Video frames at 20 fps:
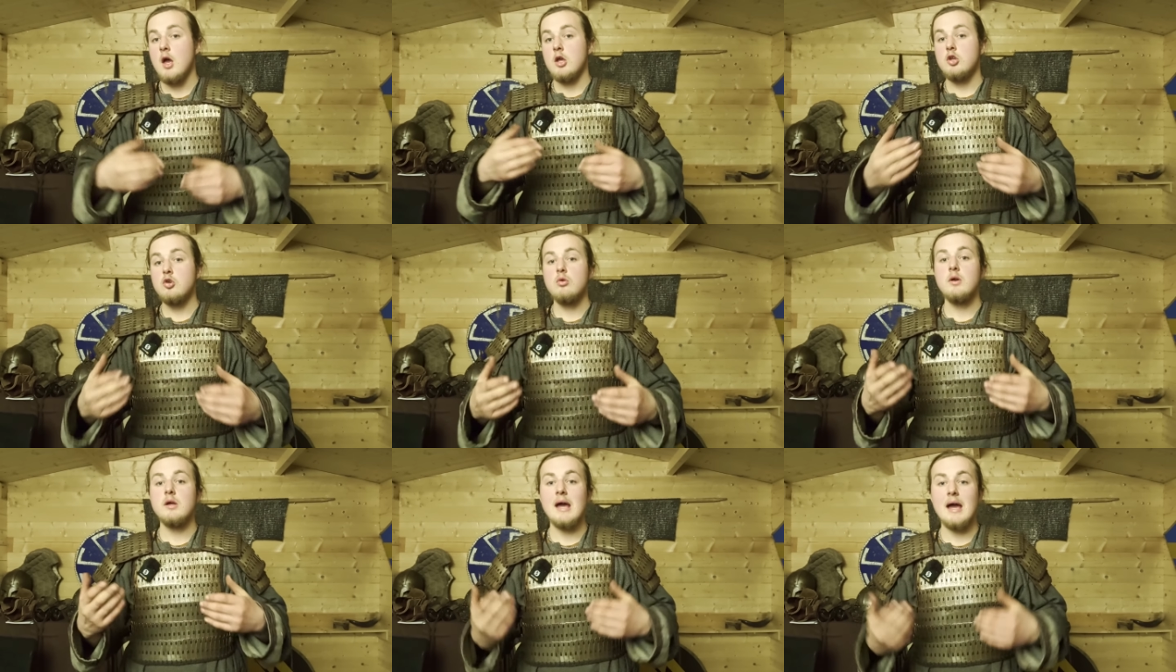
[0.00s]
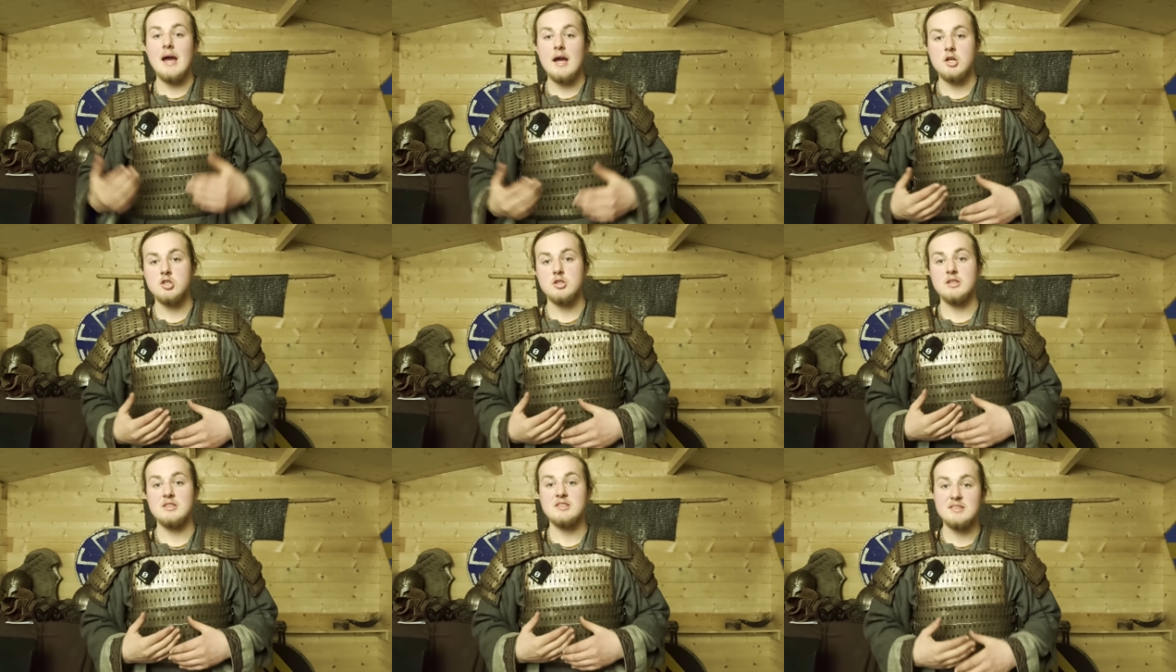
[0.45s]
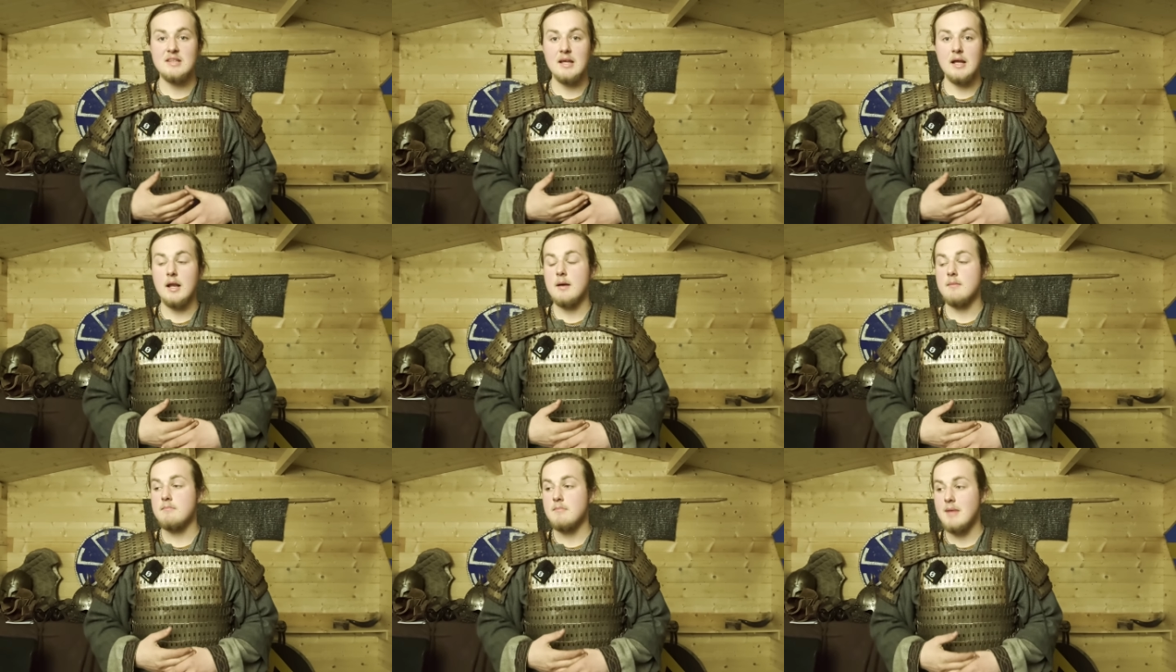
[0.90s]
you can actually
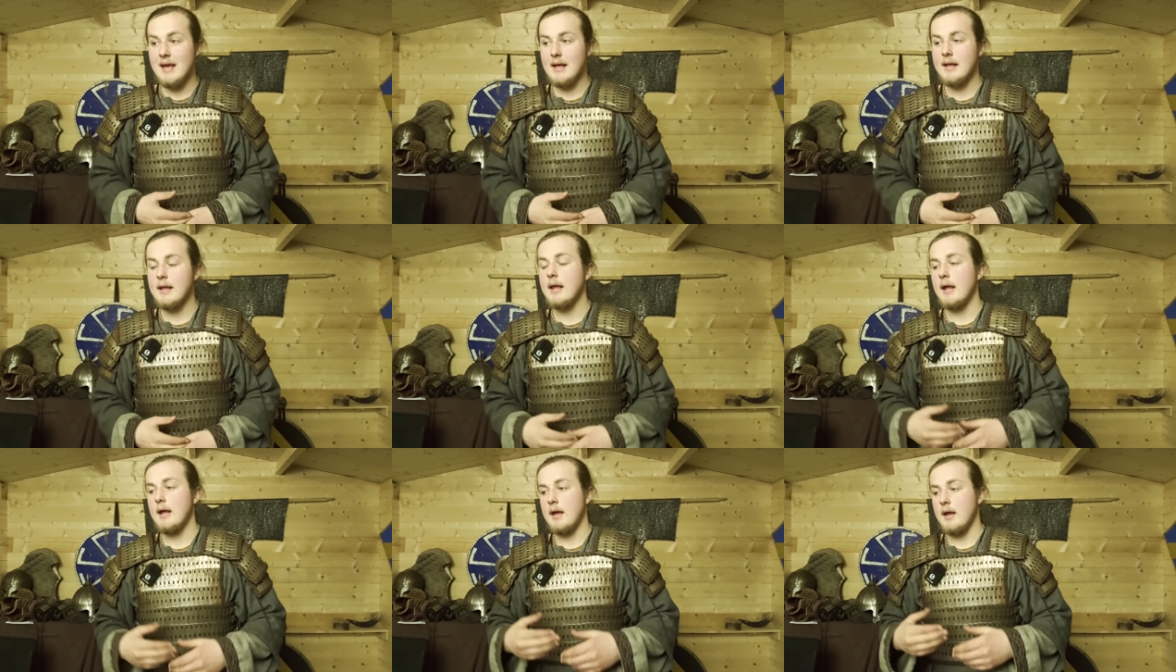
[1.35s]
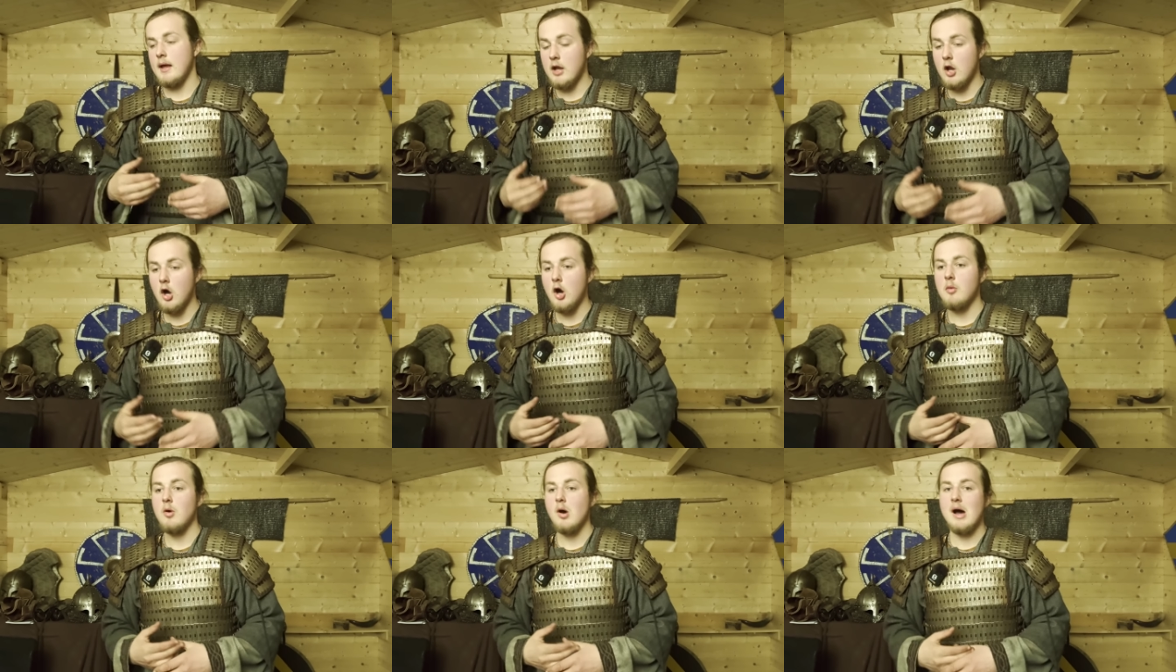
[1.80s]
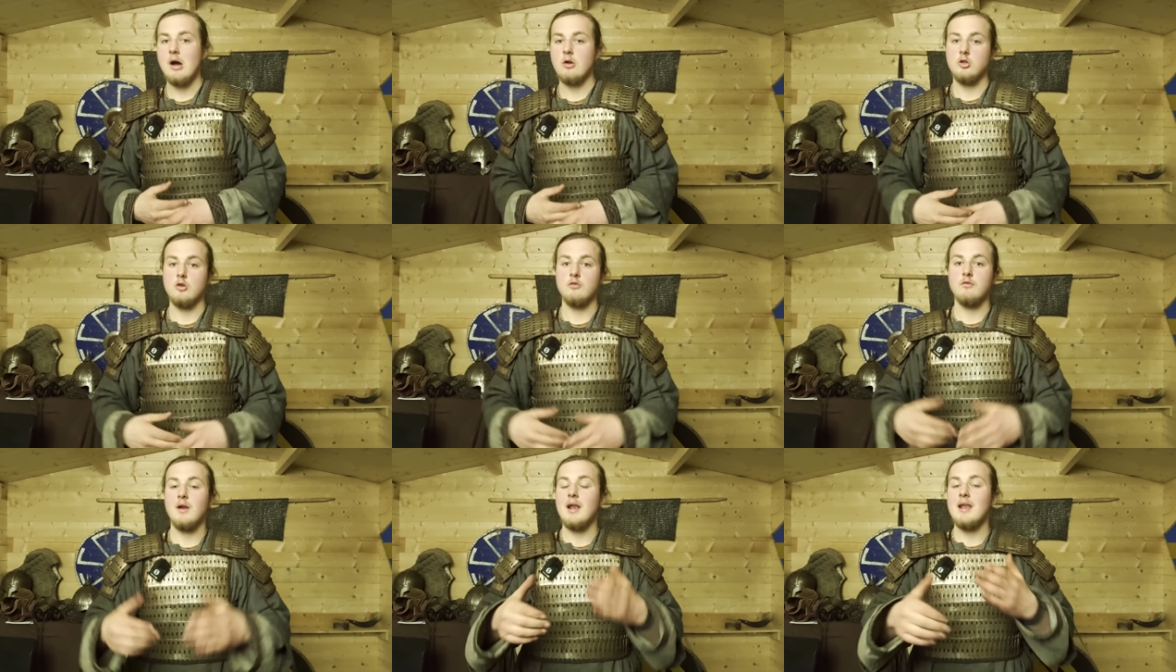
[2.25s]
still make an armor
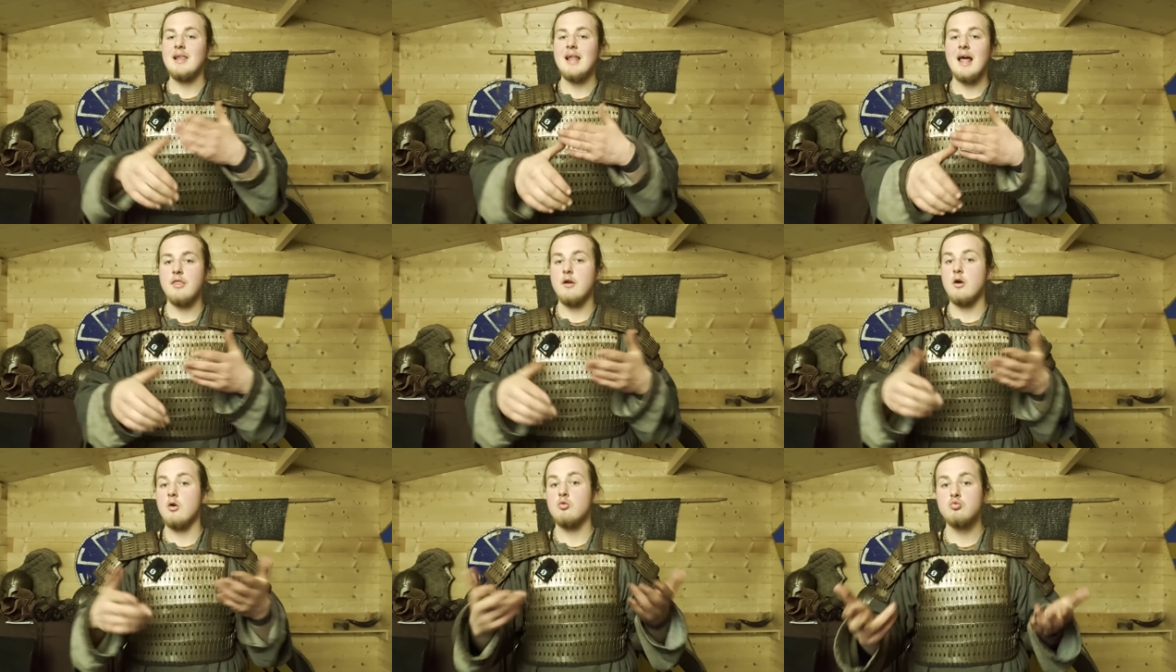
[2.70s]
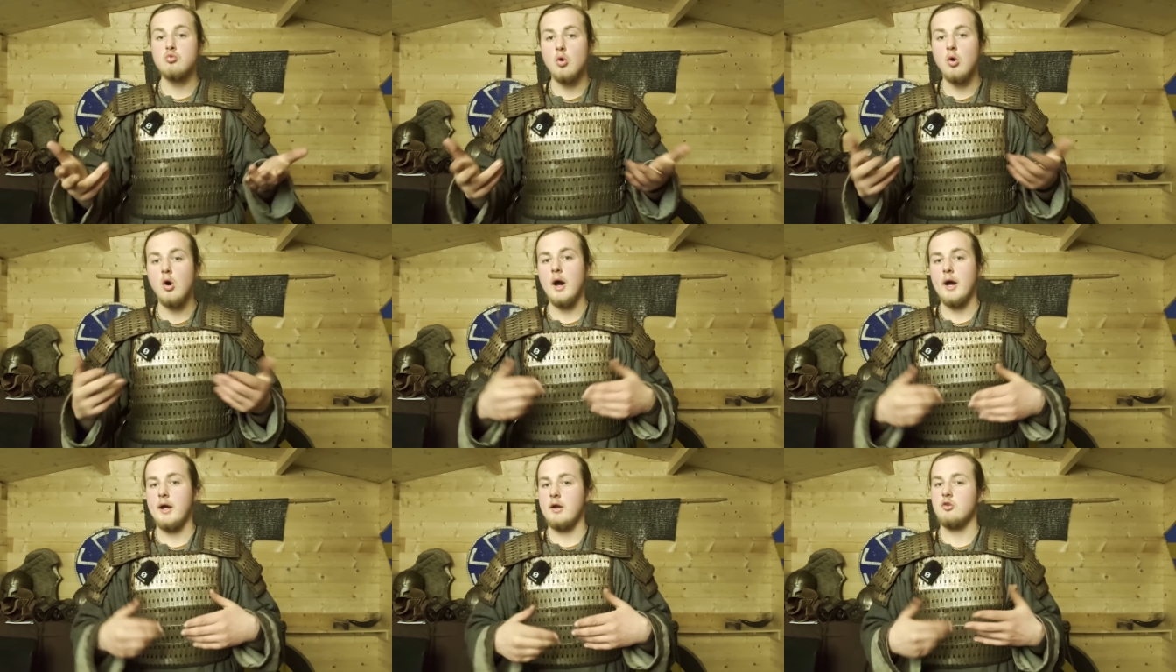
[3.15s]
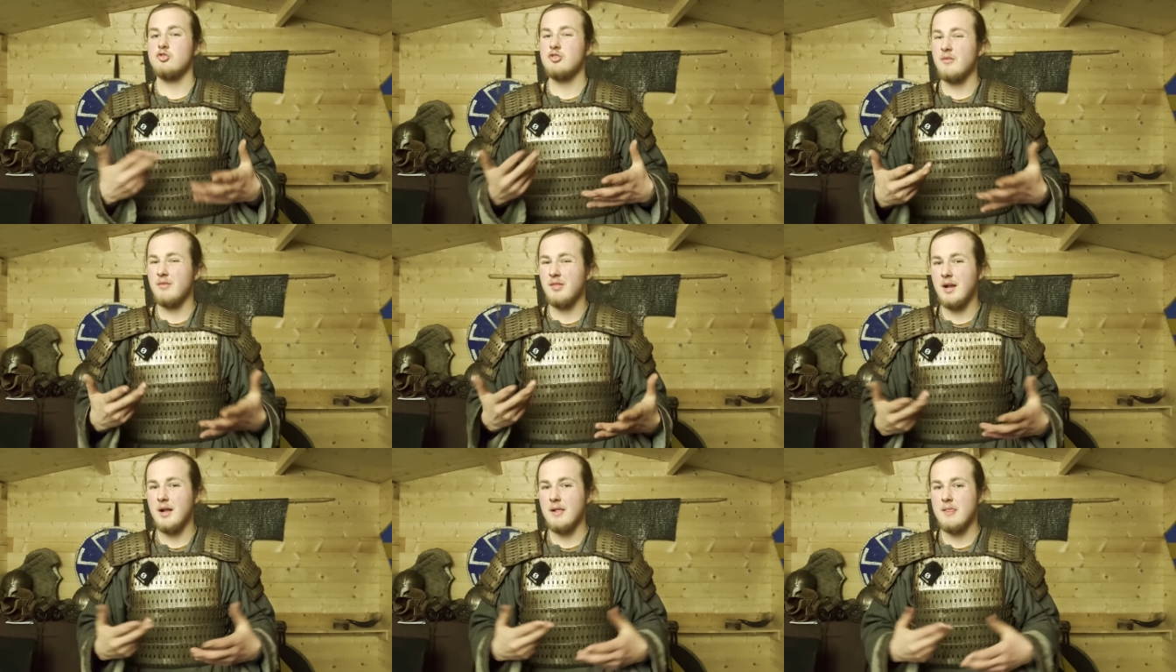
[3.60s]
out of leather or rawhide or
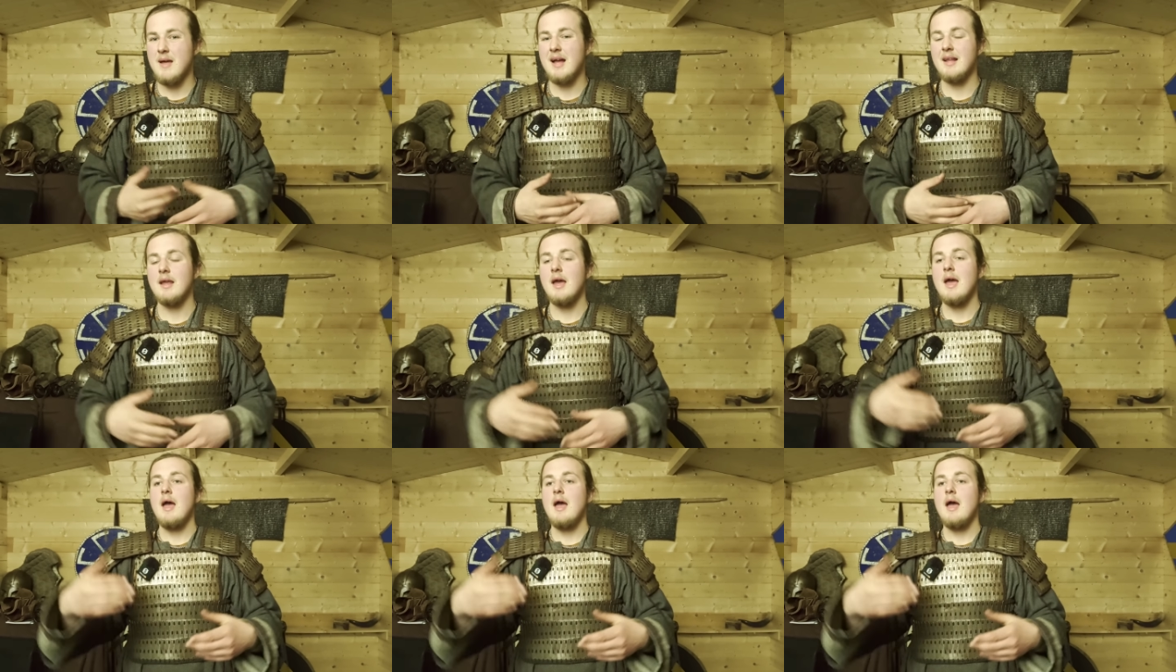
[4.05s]
something like that.